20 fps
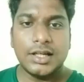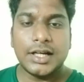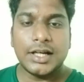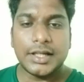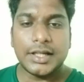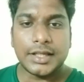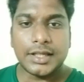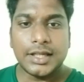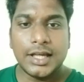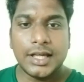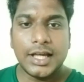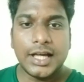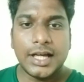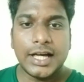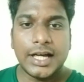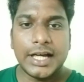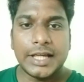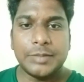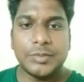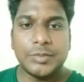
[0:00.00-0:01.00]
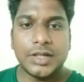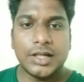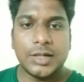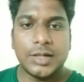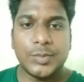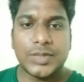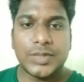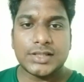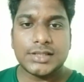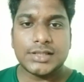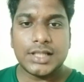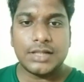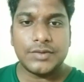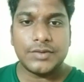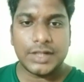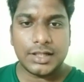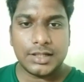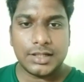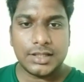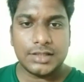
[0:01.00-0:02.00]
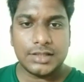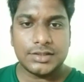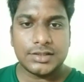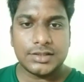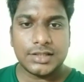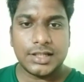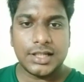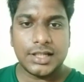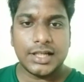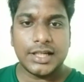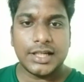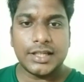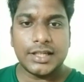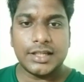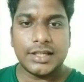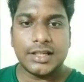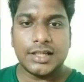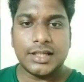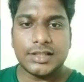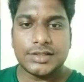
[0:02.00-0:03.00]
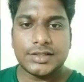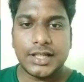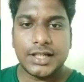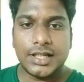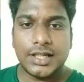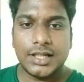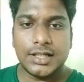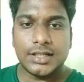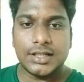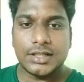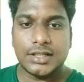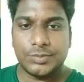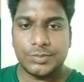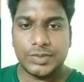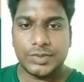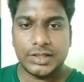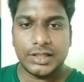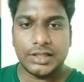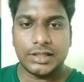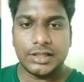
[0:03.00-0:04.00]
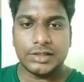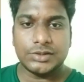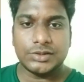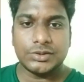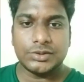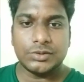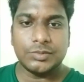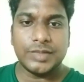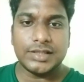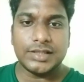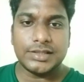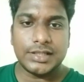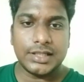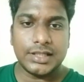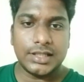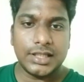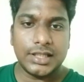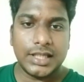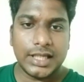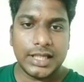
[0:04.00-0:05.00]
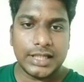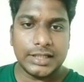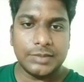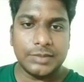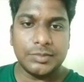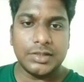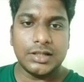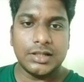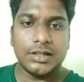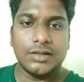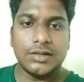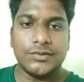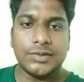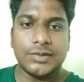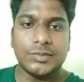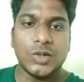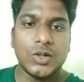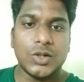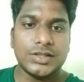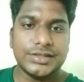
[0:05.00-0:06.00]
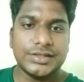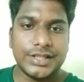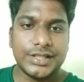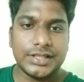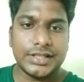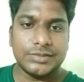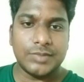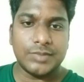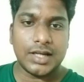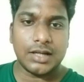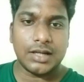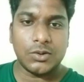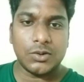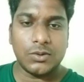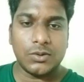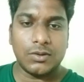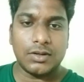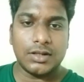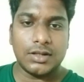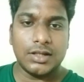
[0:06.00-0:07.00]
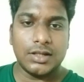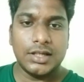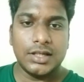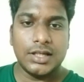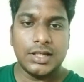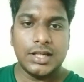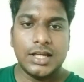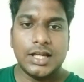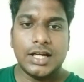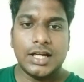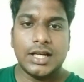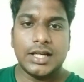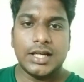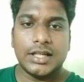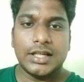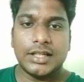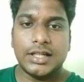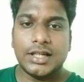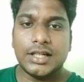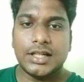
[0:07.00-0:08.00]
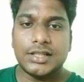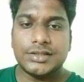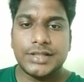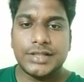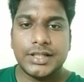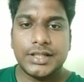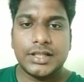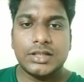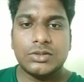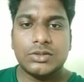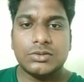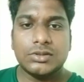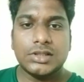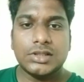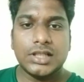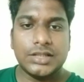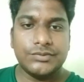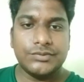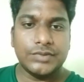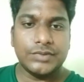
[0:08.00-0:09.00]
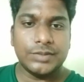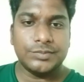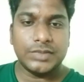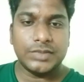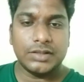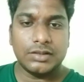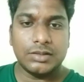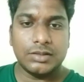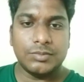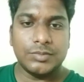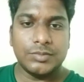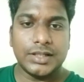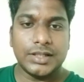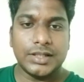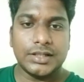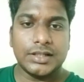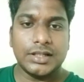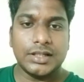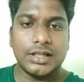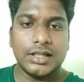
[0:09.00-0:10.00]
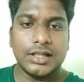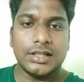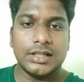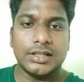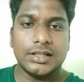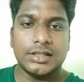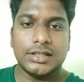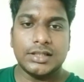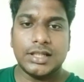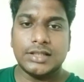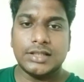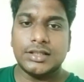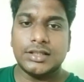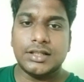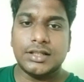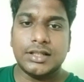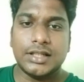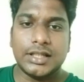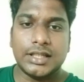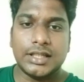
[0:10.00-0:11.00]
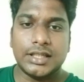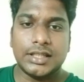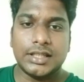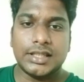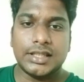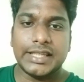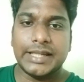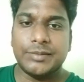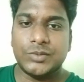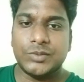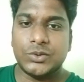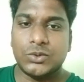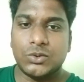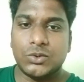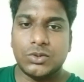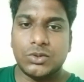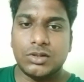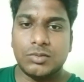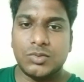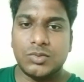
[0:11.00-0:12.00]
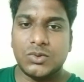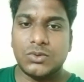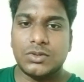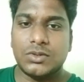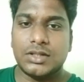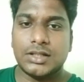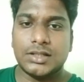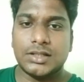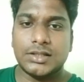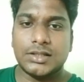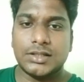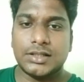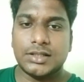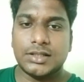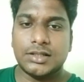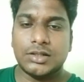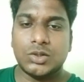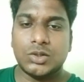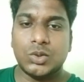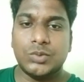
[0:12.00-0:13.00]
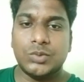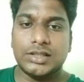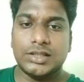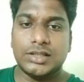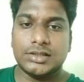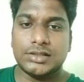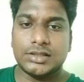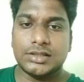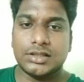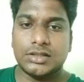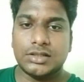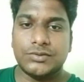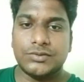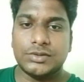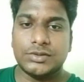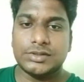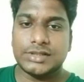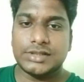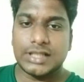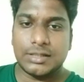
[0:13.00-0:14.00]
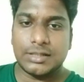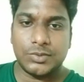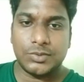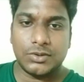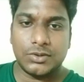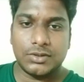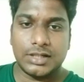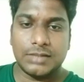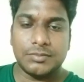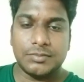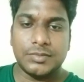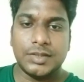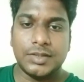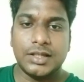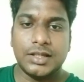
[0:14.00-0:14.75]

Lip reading: Hi, I'm Prasanna Venkatesh. I studied EEE. So basically, I'm from non-CS background. I decided to learn web development. And then I came to know about GUVI's full stack program.